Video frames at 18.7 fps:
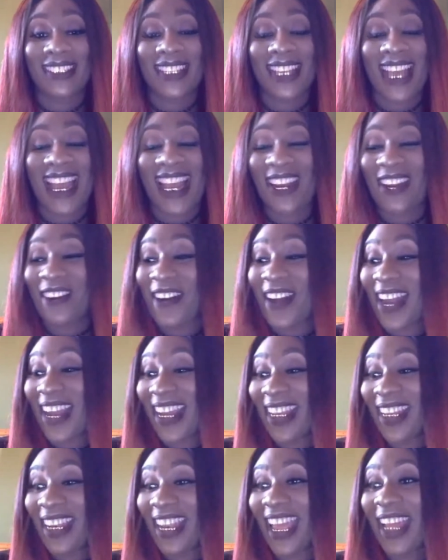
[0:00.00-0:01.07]
I cried.
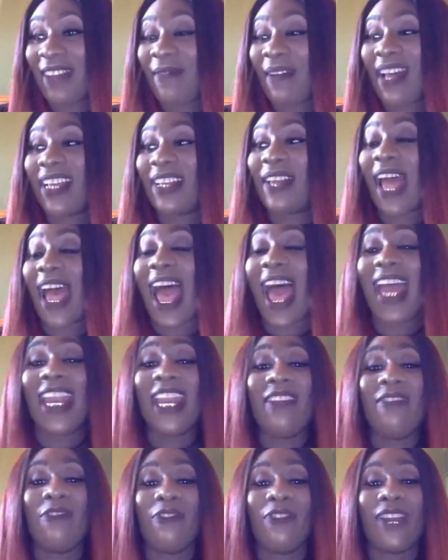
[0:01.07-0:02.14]
Like I didn't
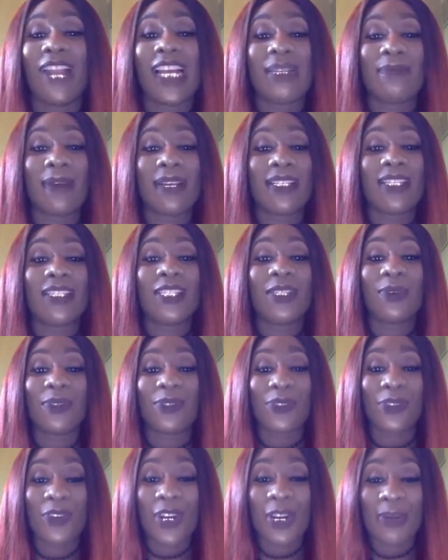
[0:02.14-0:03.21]
even realize my sister was
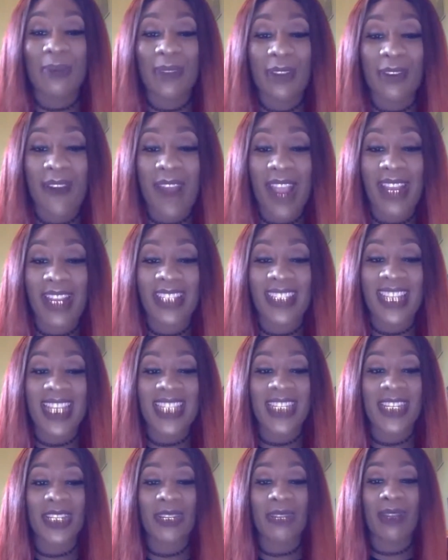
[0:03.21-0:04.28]
recording me crying until I
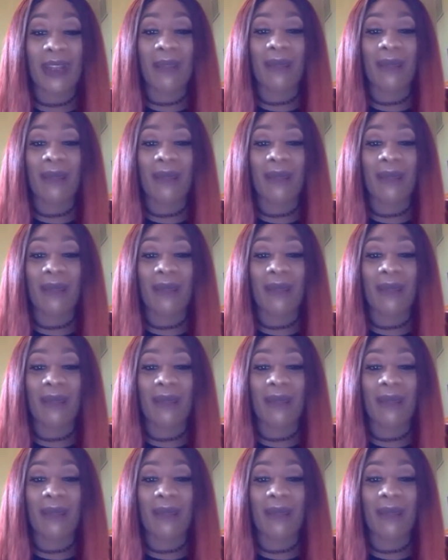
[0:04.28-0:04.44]
turned around.